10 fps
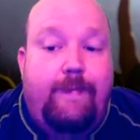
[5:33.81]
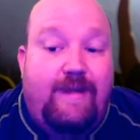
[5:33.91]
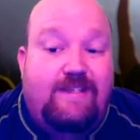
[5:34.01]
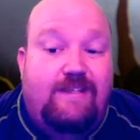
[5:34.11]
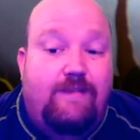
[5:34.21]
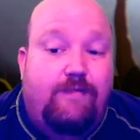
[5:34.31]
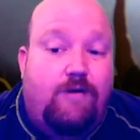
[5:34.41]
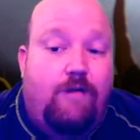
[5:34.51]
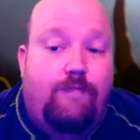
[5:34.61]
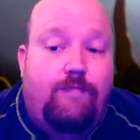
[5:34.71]
makes it
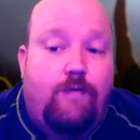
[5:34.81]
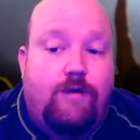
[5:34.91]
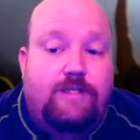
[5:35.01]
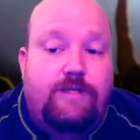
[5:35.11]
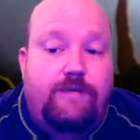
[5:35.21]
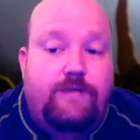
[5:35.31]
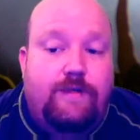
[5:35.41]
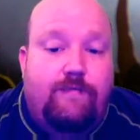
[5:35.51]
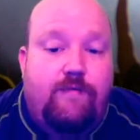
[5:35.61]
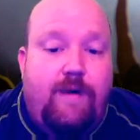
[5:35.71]
difficult for us to use
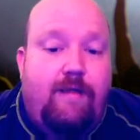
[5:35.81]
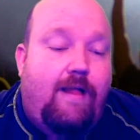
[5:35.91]
it for my